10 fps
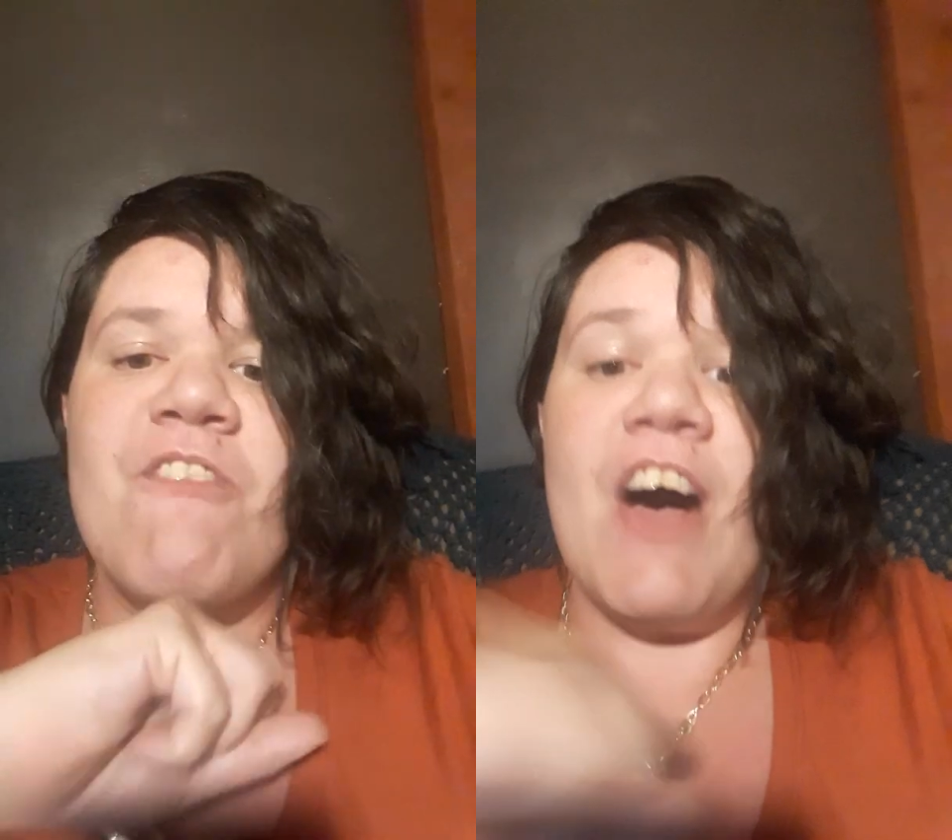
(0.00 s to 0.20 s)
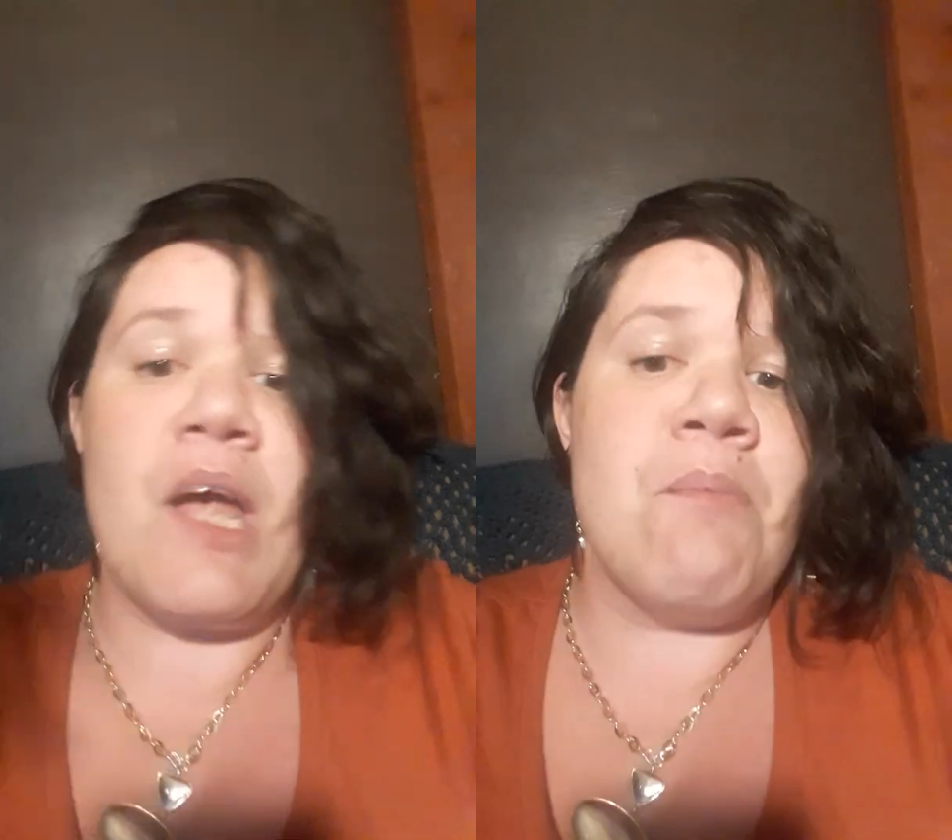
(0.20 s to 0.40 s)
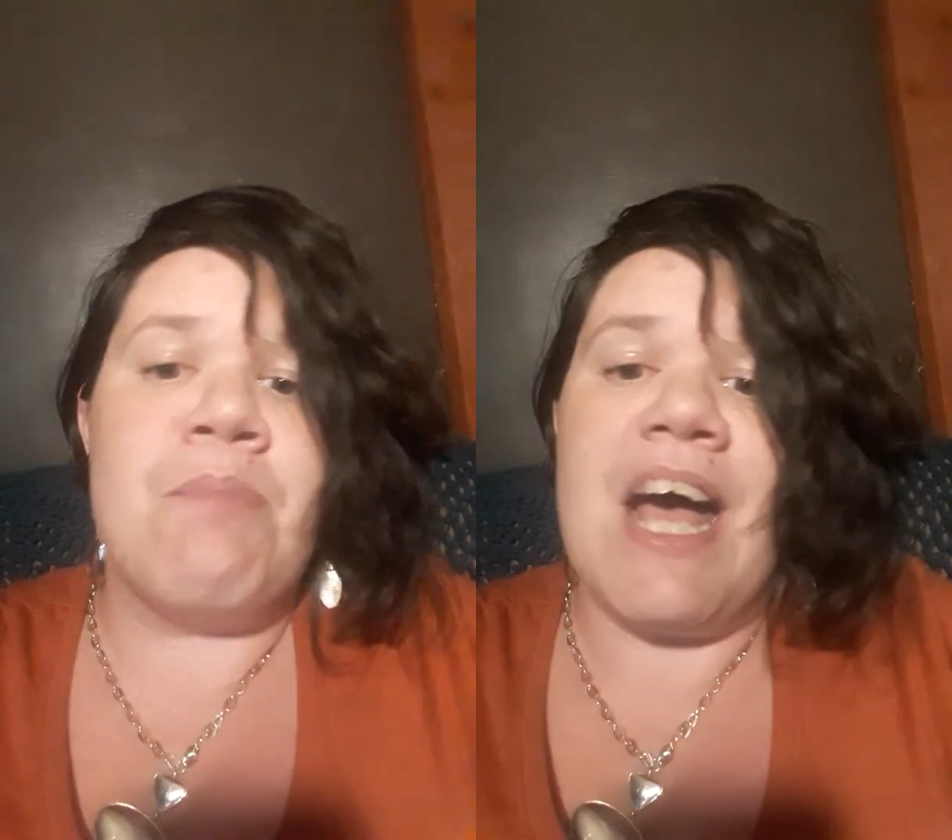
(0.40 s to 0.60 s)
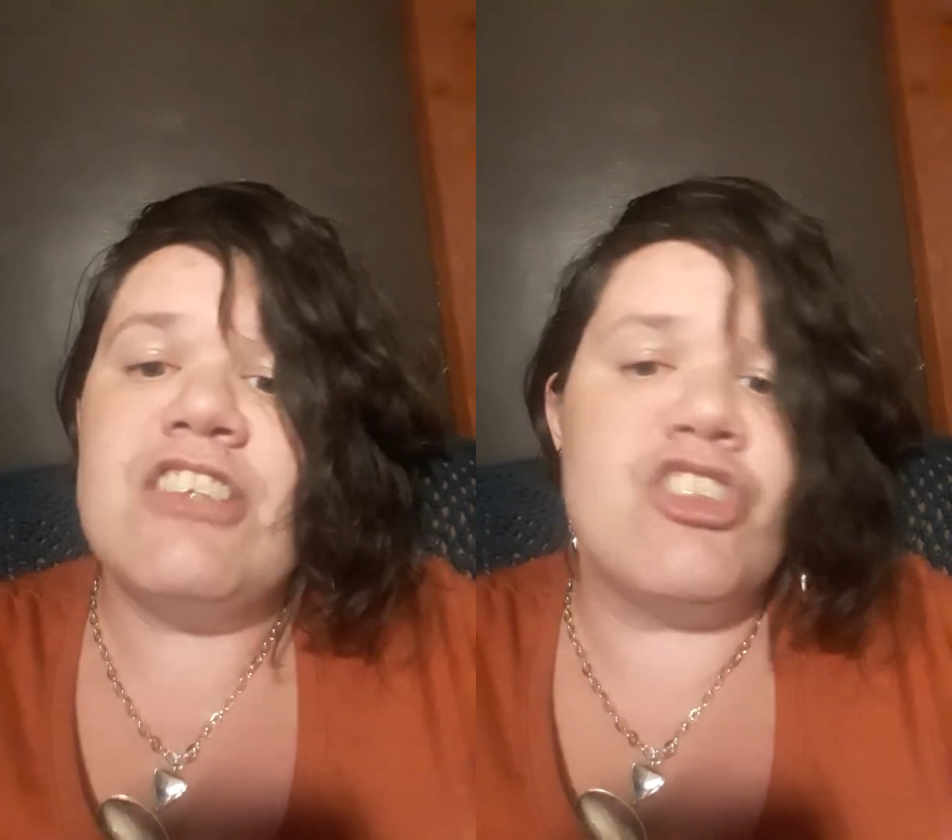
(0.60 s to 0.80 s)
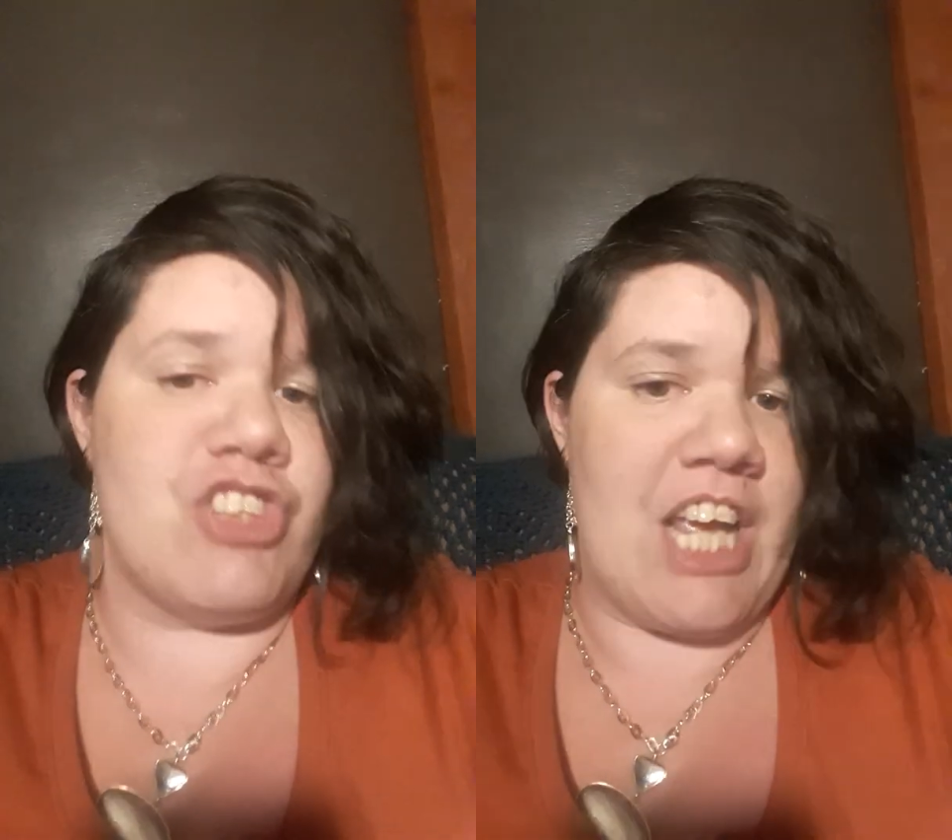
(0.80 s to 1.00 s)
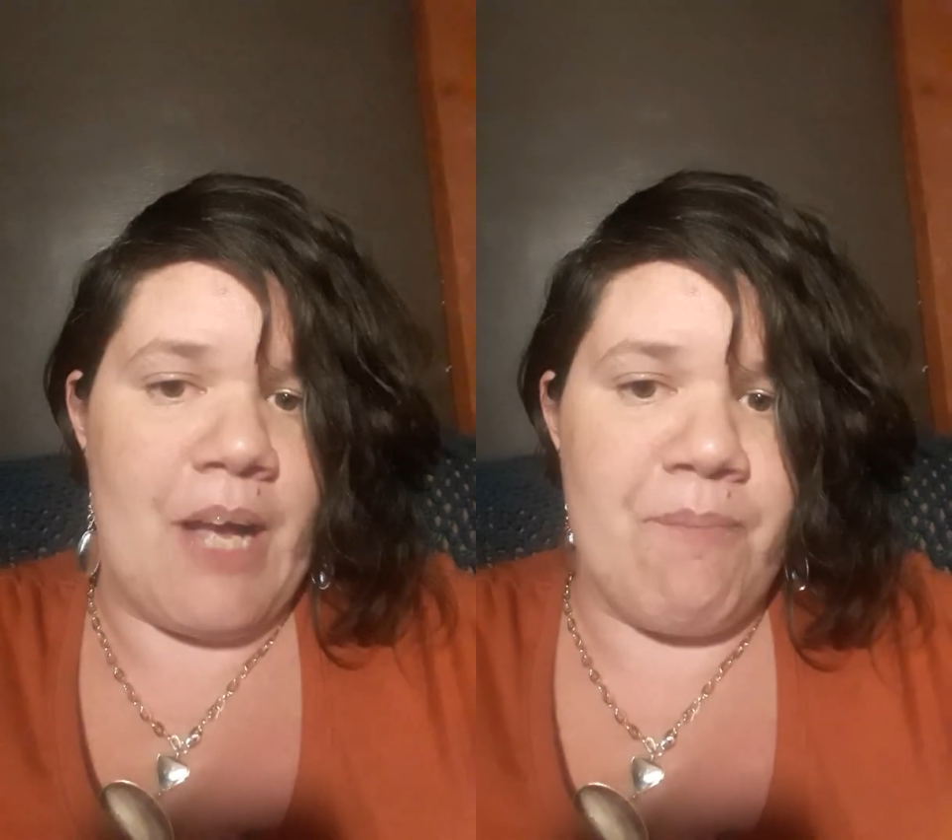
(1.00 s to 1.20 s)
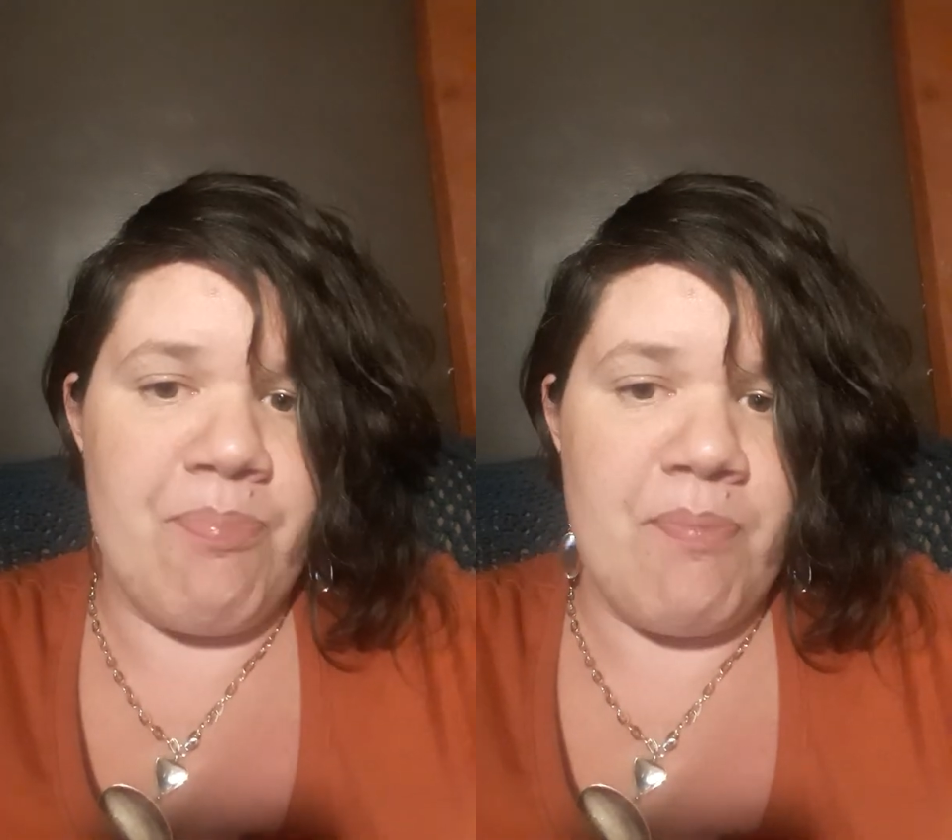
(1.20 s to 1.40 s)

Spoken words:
fucking bed sheet